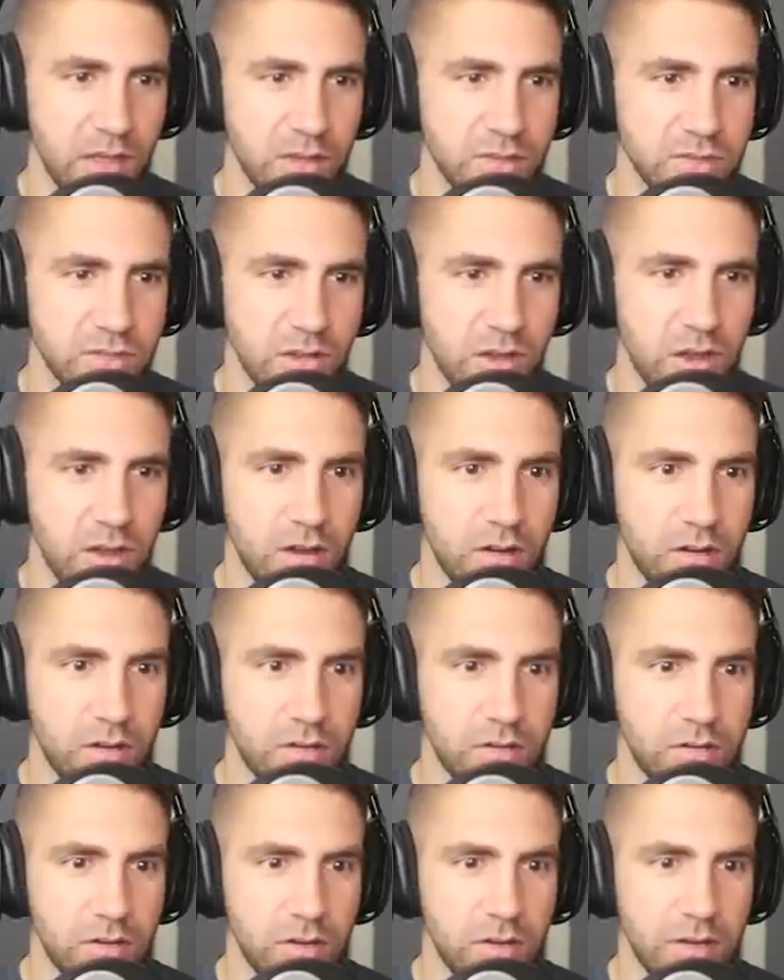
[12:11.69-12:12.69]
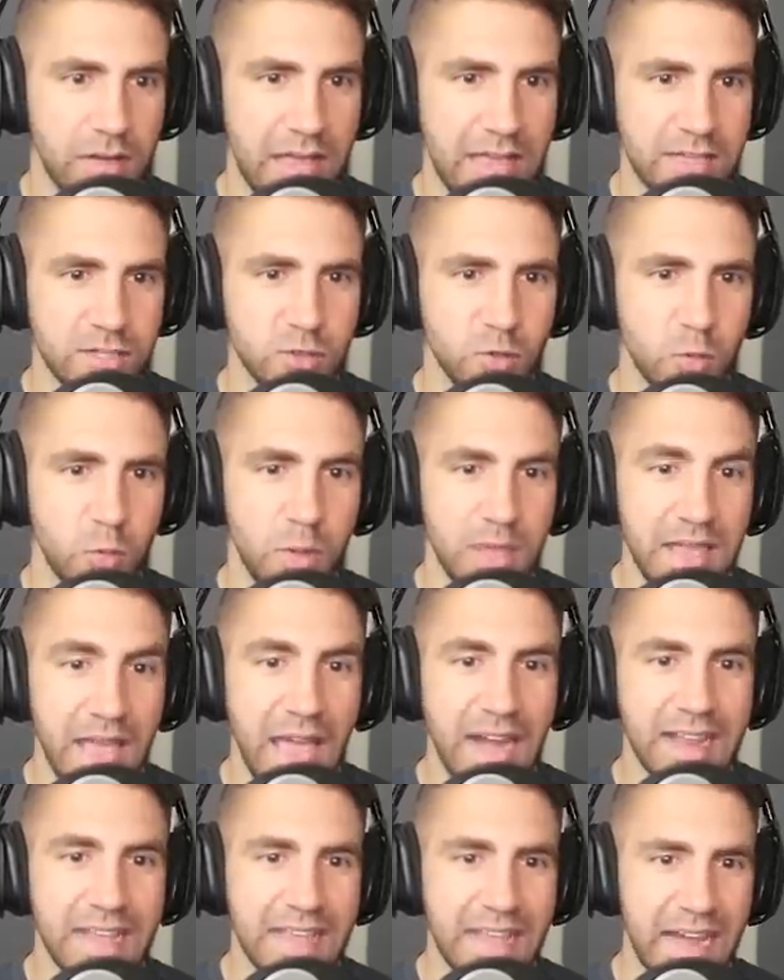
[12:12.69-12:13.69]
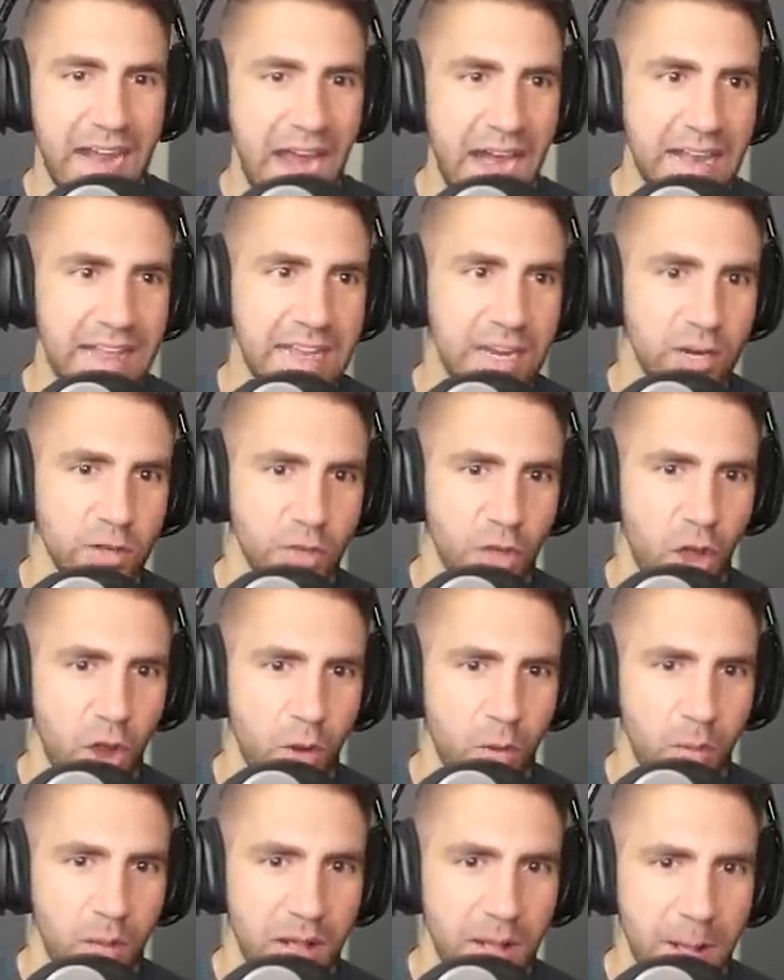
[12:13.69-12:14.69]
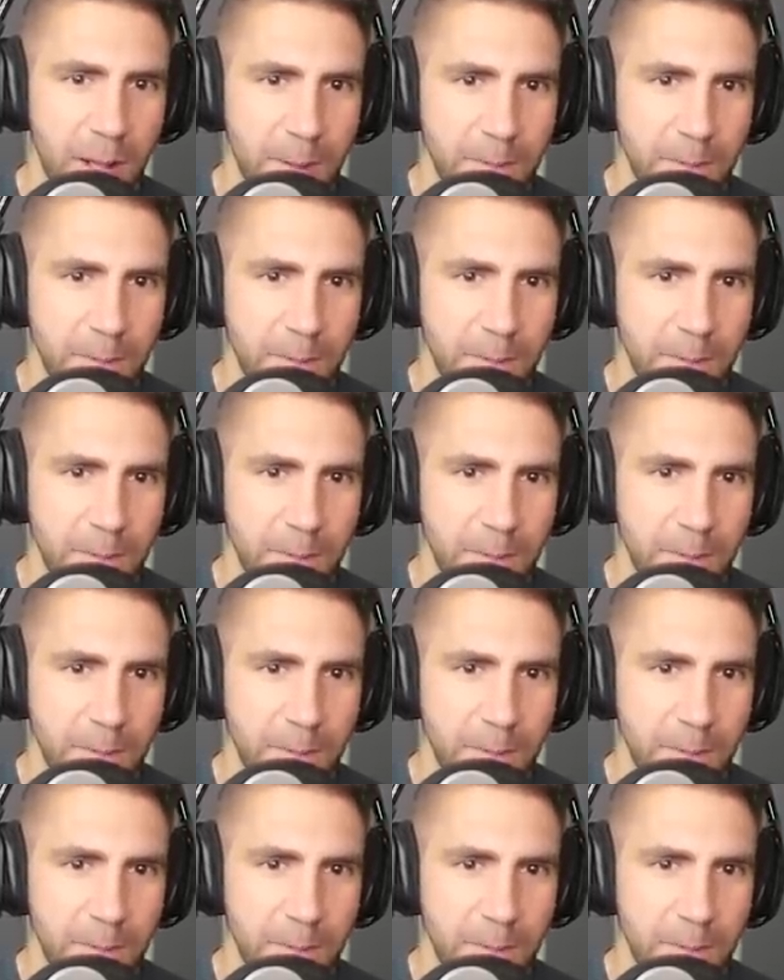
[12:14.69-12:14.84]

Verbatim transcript: So, okay, dude, we gotta get out of here, though.